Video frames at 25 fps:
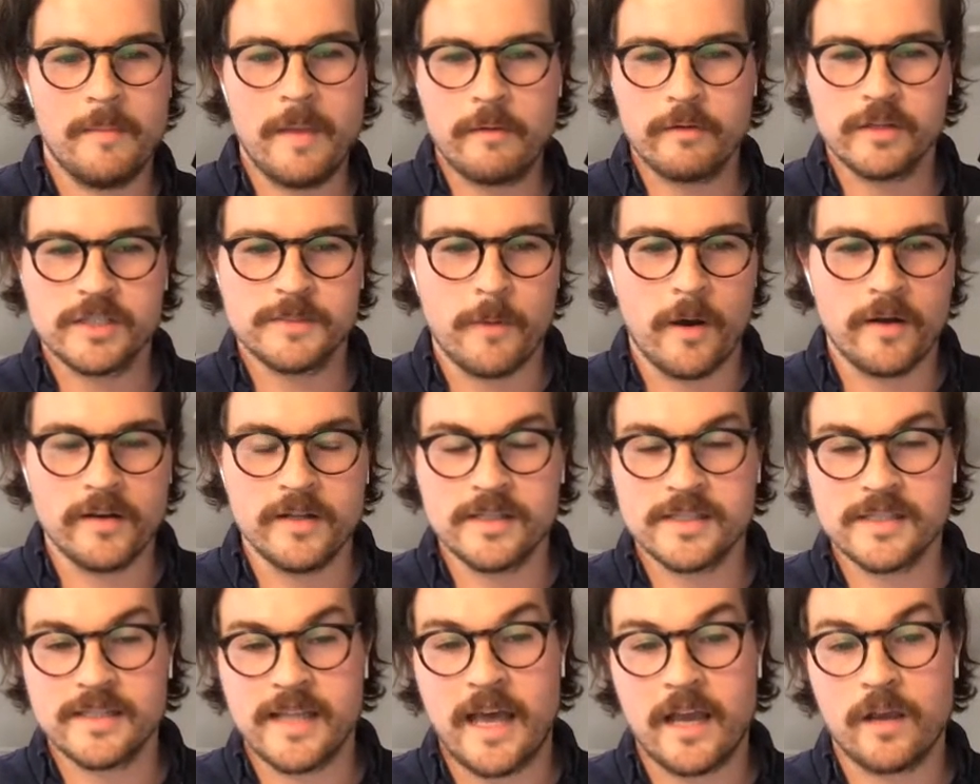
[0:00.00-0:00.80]
respond in
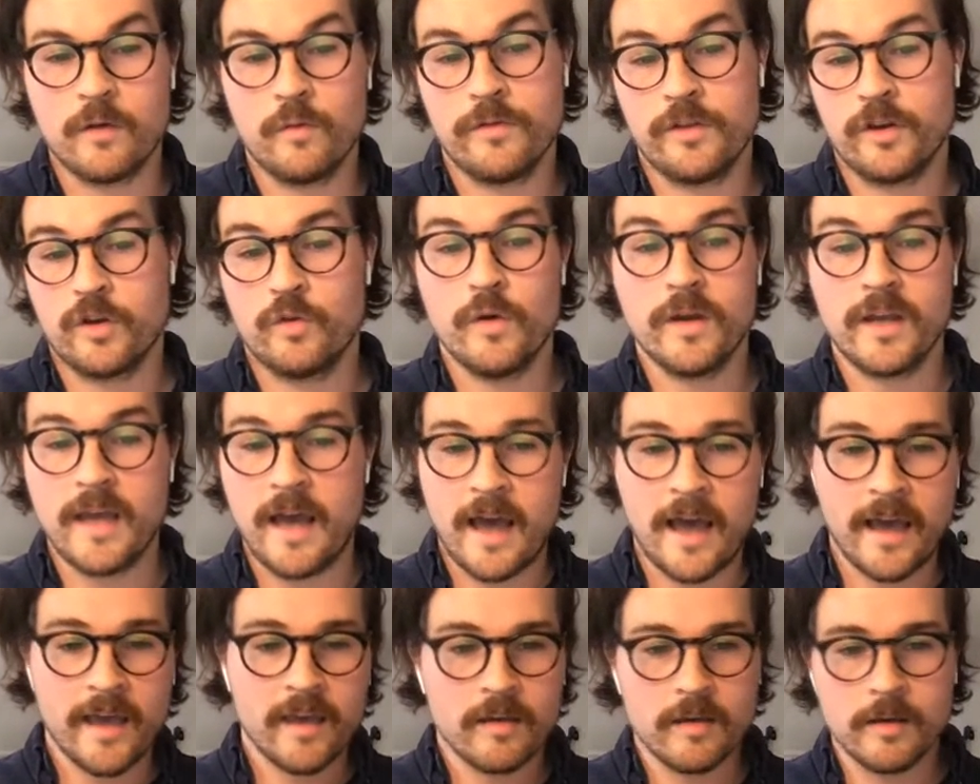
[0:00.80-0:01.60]
Slack with a quick
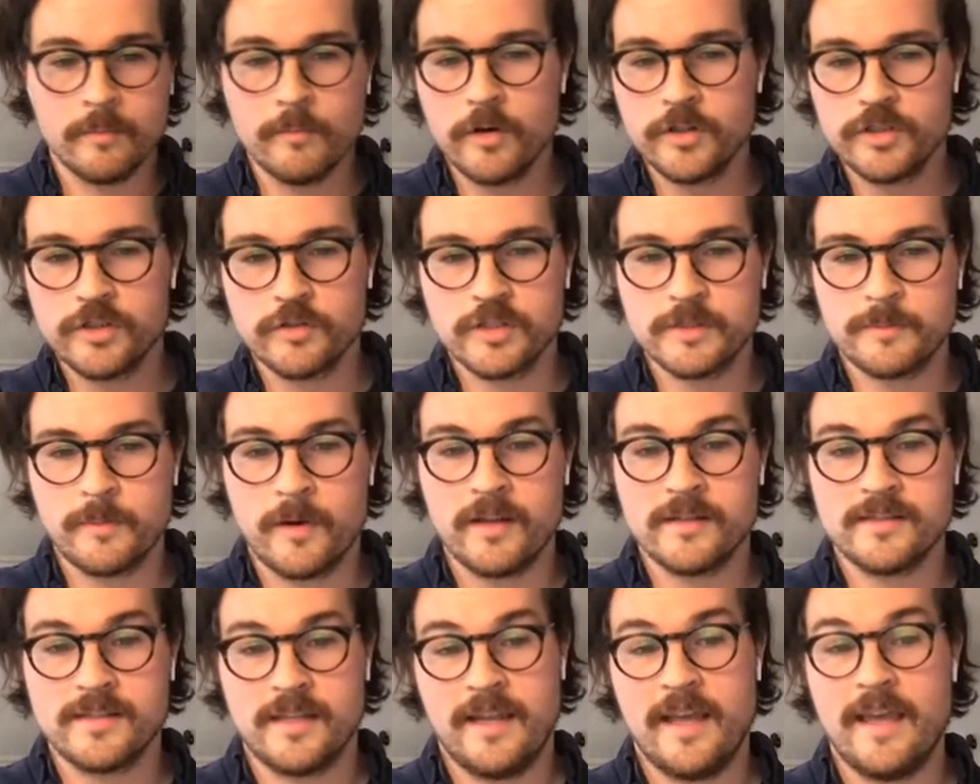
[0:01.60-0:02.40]
eye emoji
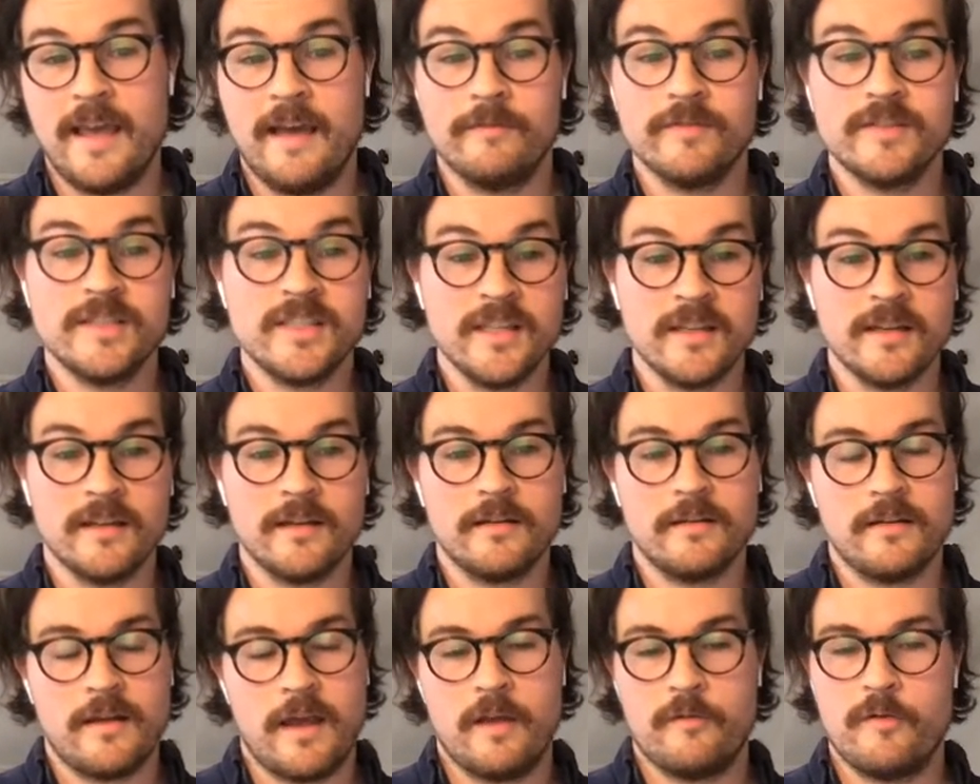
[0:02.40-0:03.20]
response that, hey, I've seen
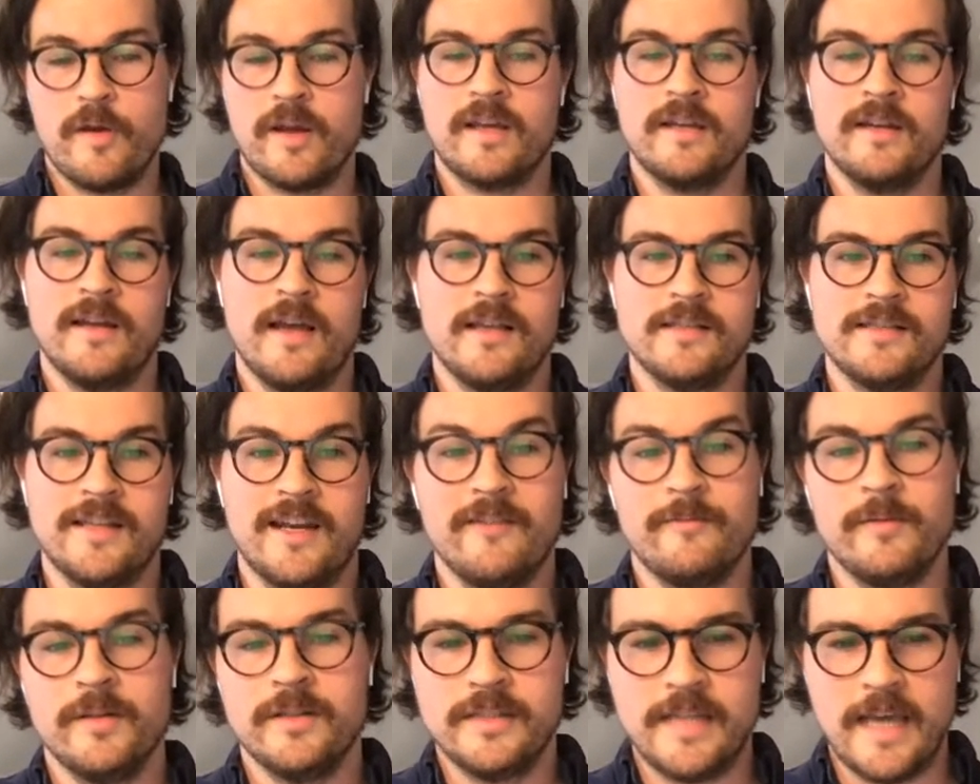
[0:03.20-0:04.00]
it. I recognize that
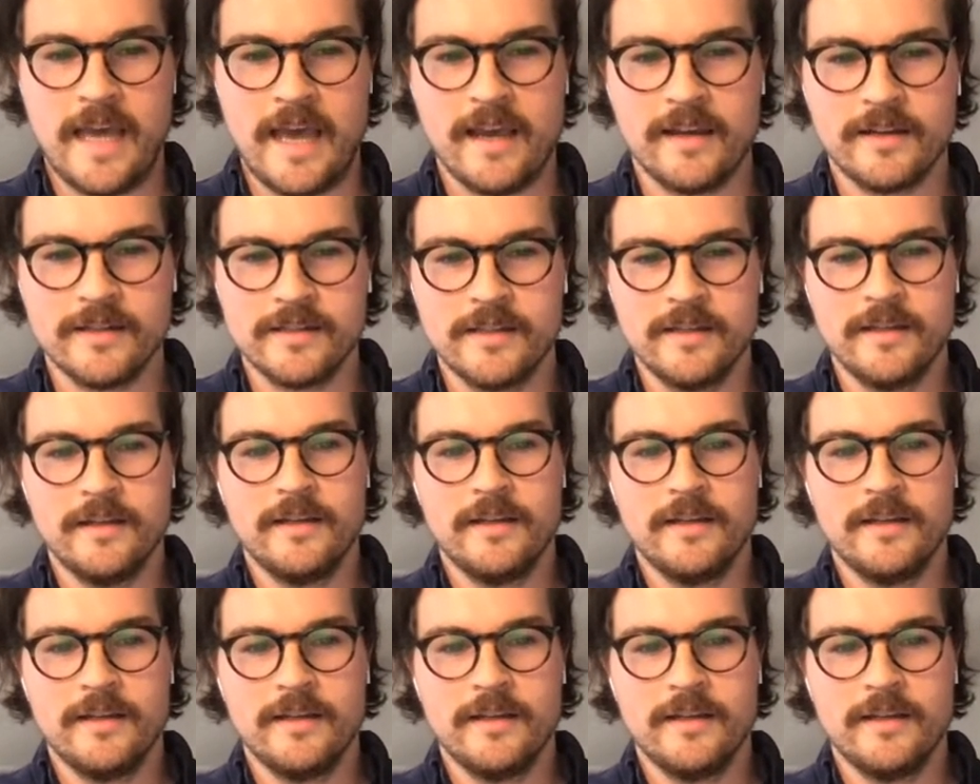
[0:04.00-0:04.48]
I've been tagged.